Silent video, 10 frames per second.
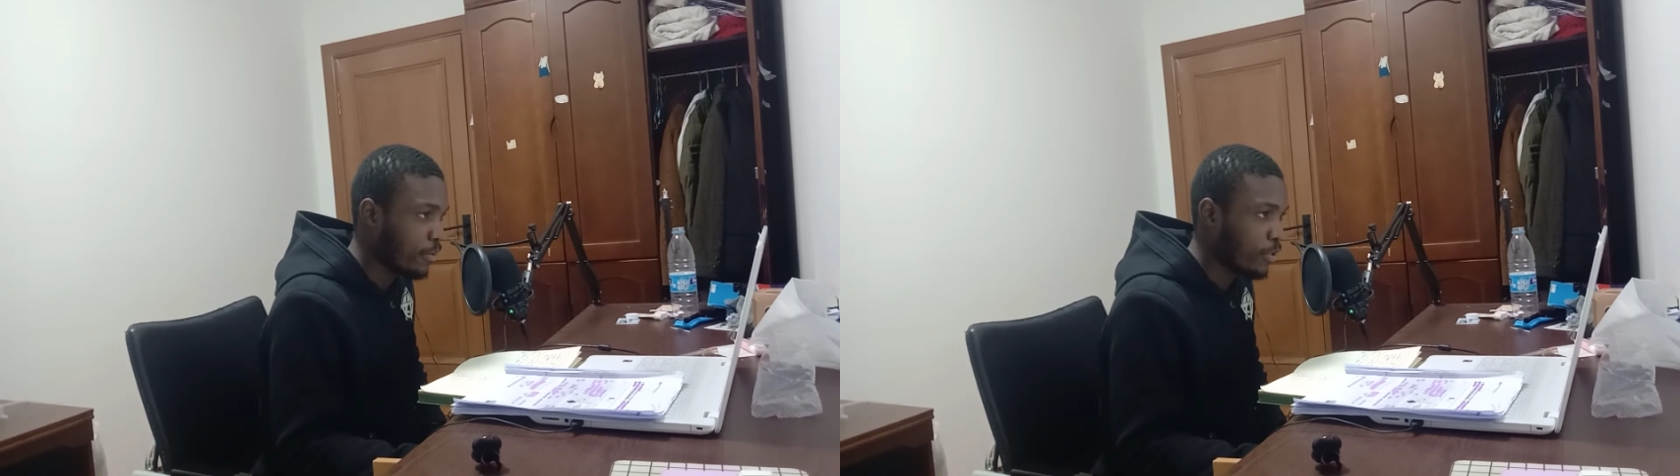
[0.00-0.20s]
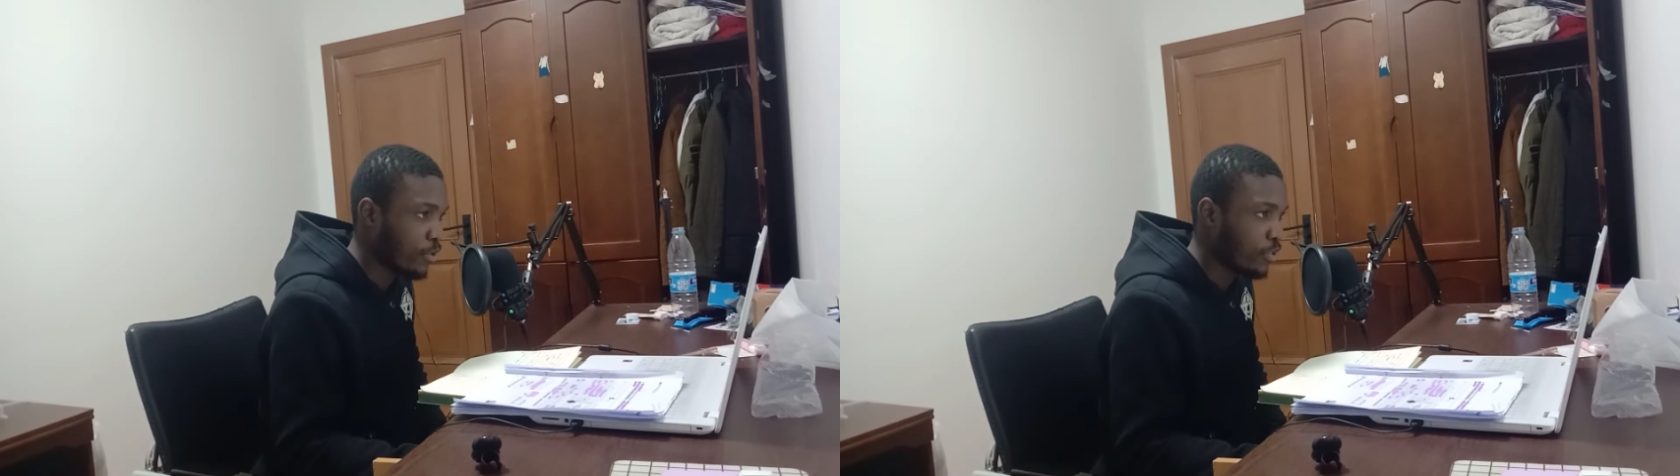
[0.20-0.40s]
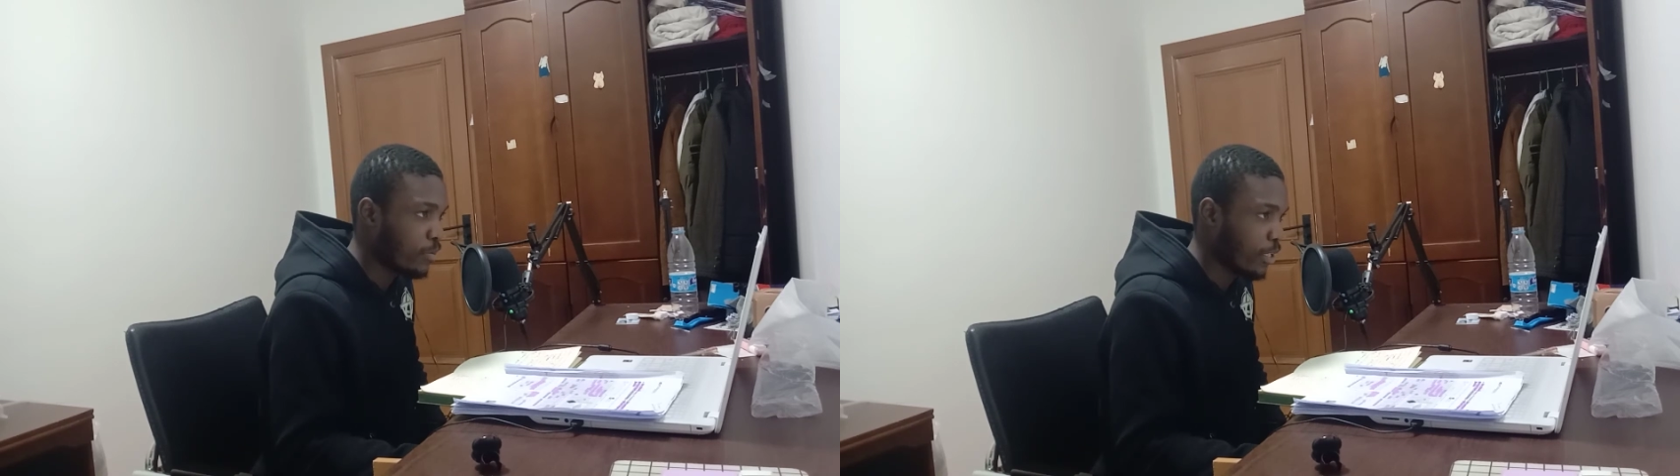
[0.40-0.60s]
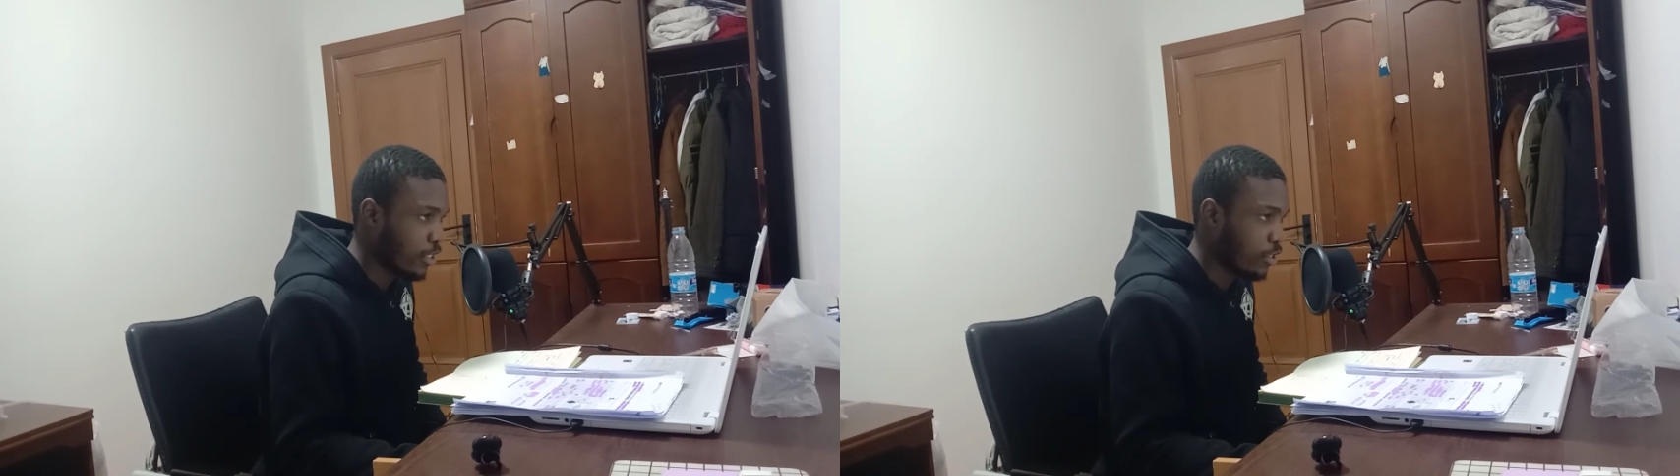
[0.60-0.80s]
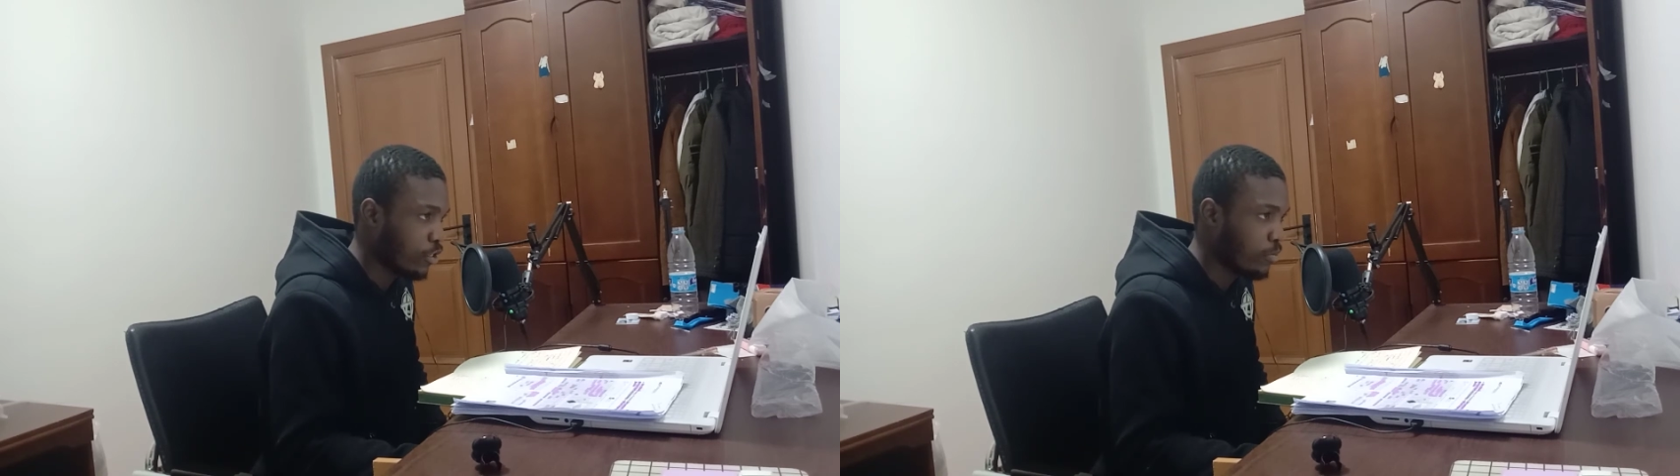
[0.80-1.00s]
because
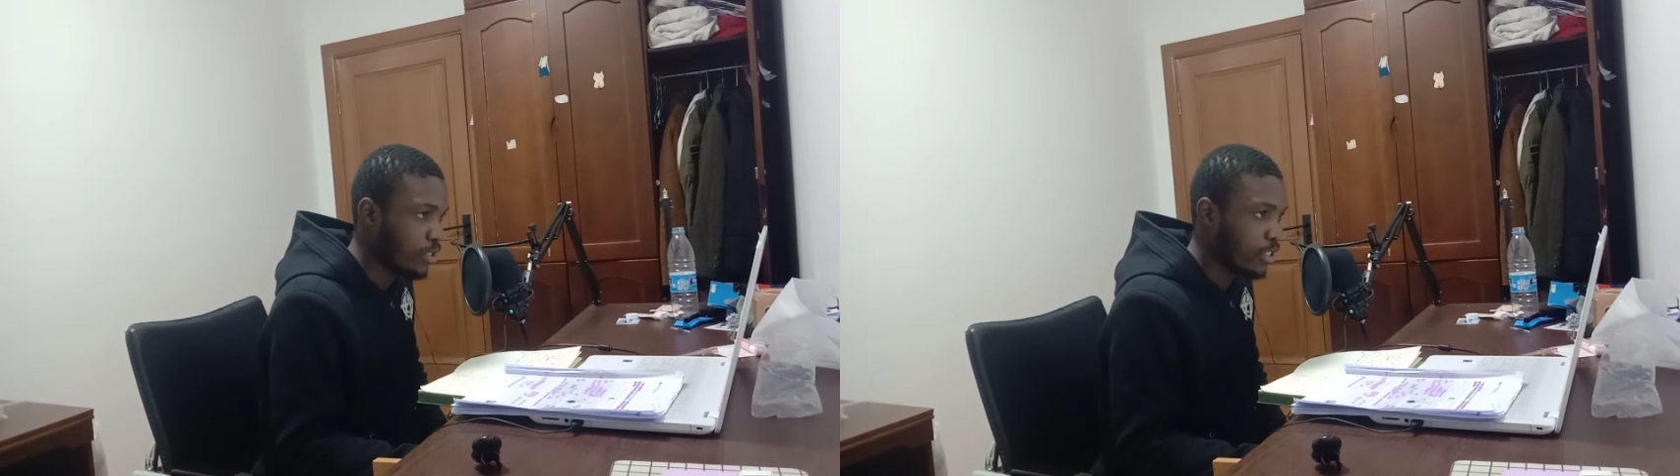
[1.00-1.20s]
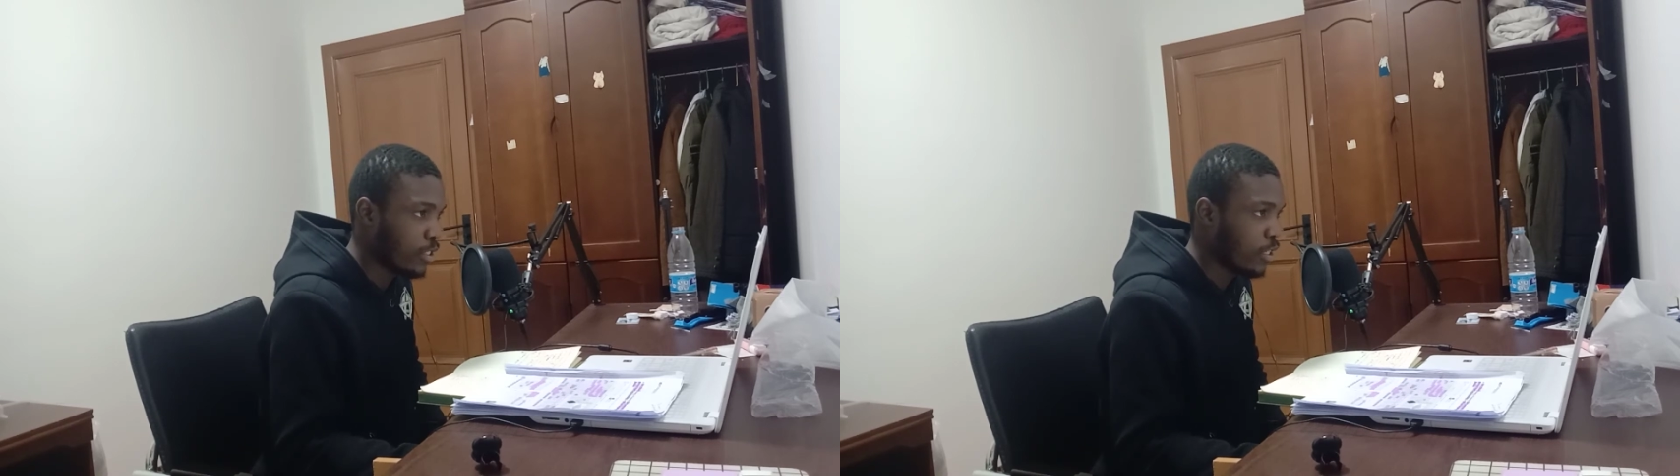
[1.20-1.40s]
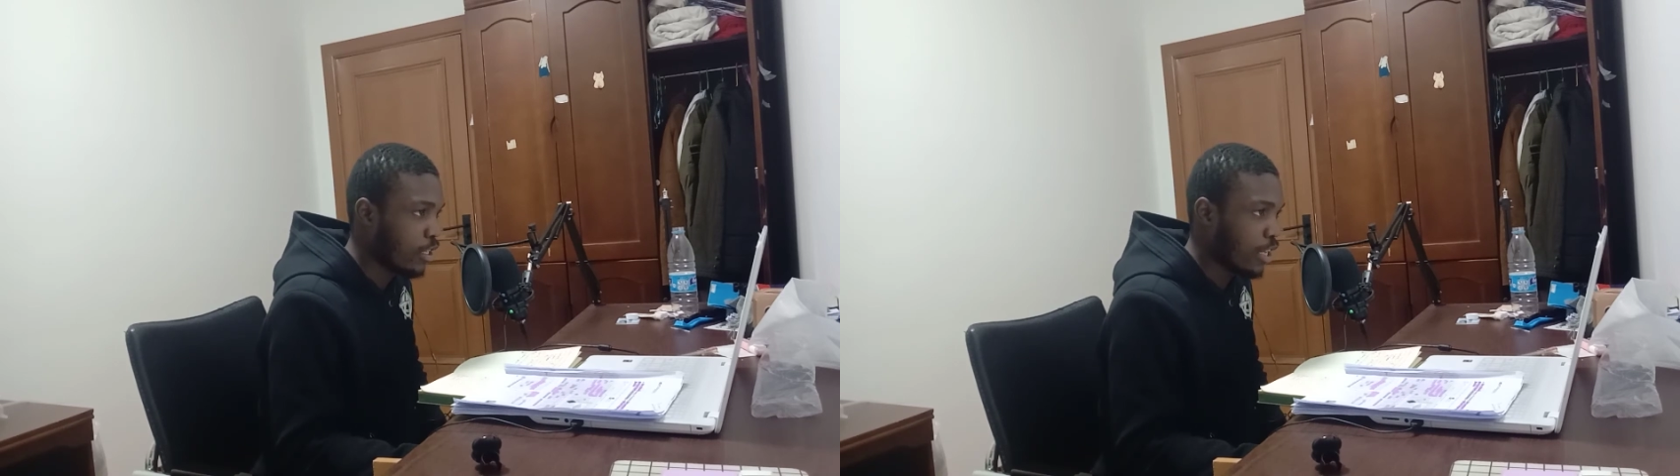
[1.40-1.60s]
platinum is,